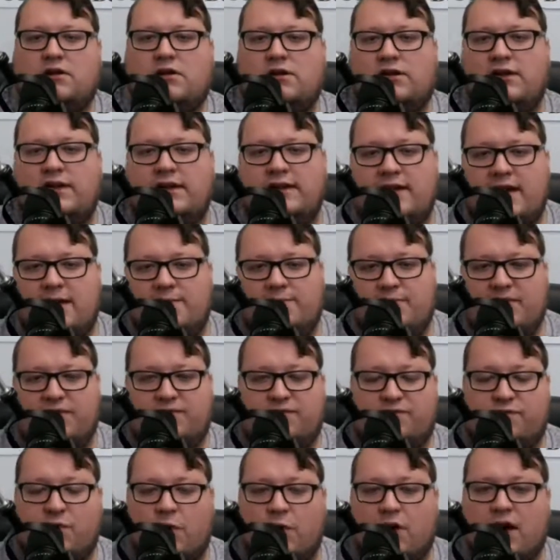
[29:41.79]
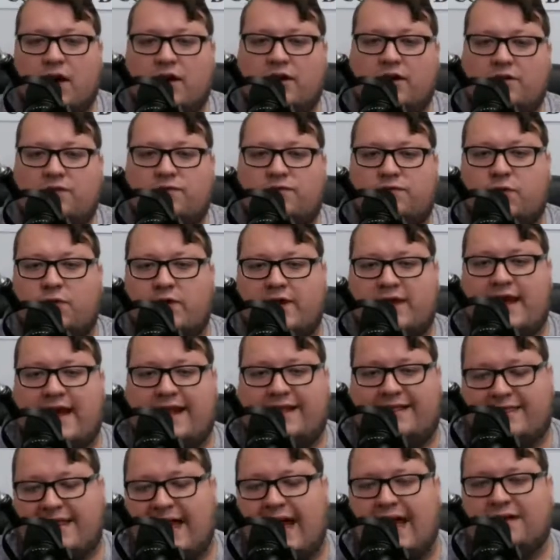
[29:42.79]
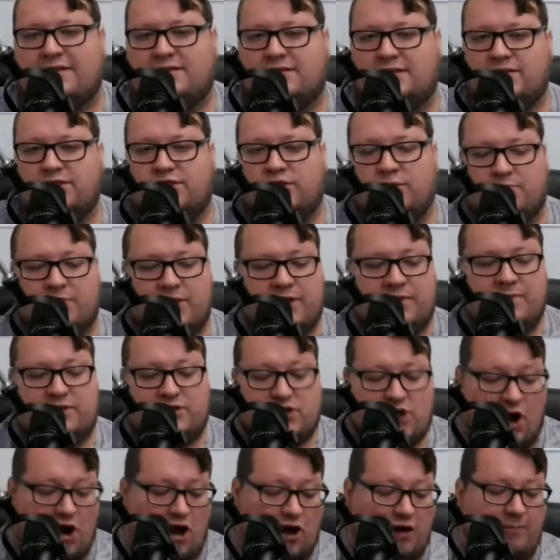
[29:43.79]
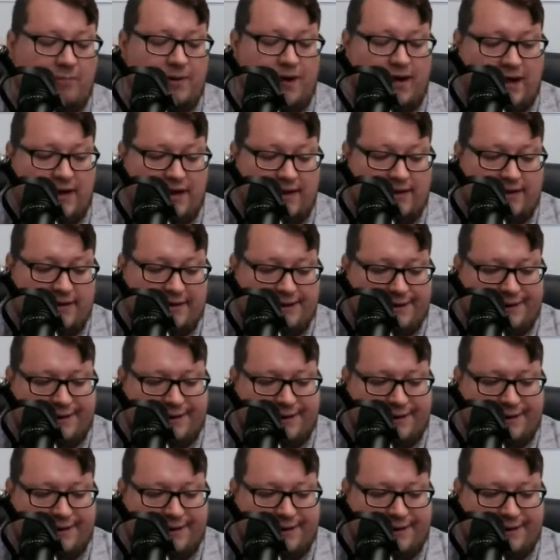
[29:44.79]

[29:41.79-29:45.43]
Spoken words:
You end up with 448,000, so pretty much all but